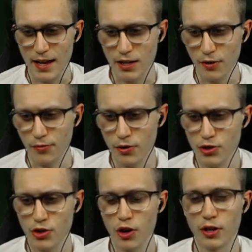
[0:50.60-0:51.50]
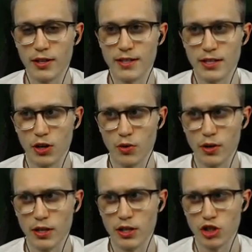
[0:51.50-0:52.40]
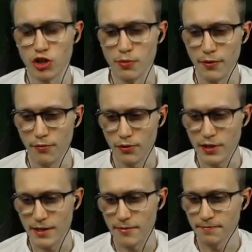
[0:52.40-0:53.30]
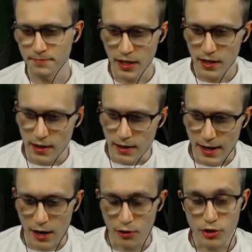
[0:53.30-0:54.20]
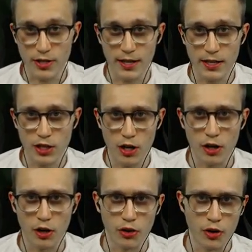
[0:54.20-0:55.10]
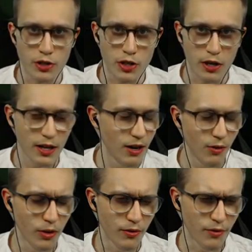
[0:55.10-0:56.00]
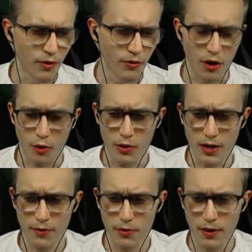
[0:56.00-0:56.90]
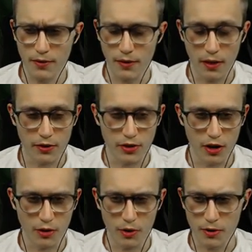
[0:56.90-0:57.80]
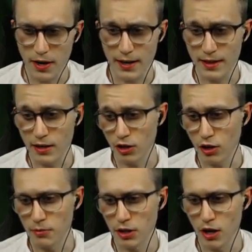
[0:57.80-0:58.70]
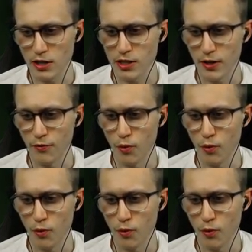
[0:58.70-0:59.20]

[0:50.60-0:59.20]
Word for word: and your first dog is going to be free. Now your second dog, your third dog, or your first dog, whatever other dog you want to buy, they're going to be costing